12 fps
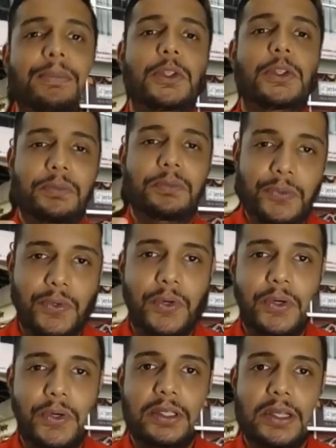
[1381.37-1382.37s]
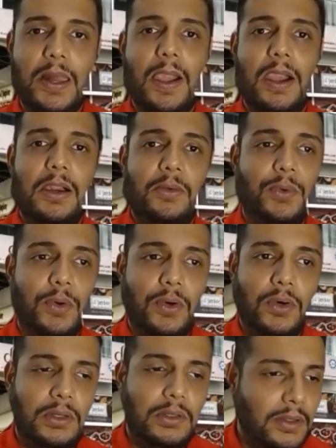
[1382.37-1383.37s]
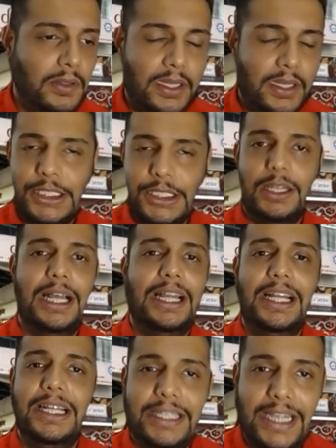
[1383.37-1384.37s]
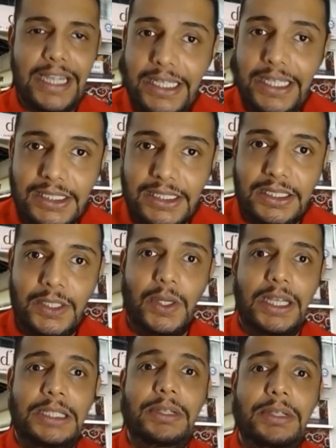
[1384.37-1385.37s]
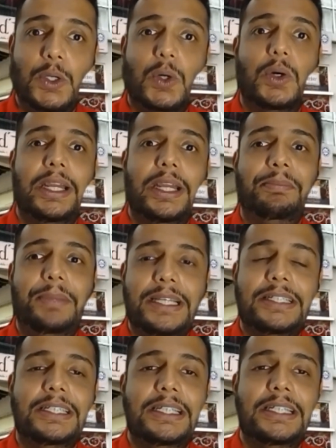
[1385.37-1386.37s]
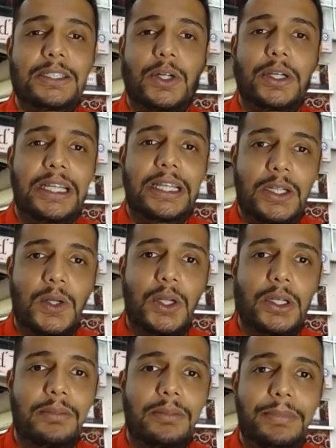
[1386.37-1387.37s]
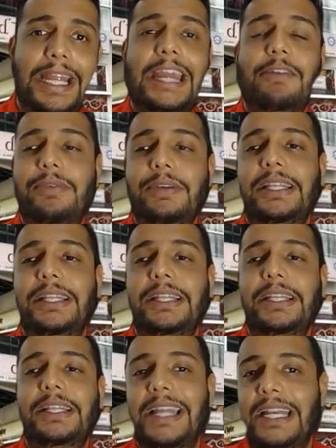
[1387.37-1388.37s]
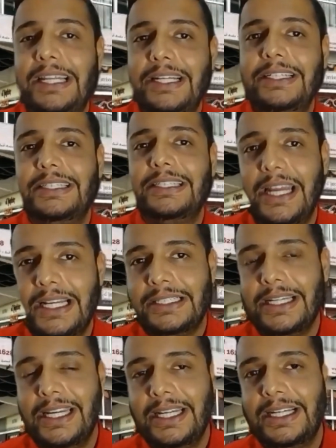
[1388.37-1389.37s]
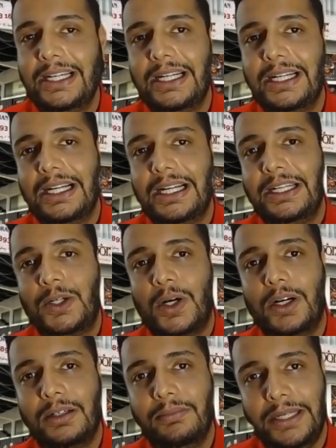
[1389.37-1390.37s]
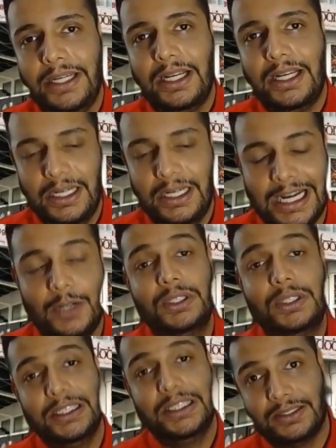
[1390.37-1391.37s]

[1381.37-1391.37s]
to move on for, inshallah, another 10 years. You know, as we know, in business or in economy, every 10 years, there is a economic downturn.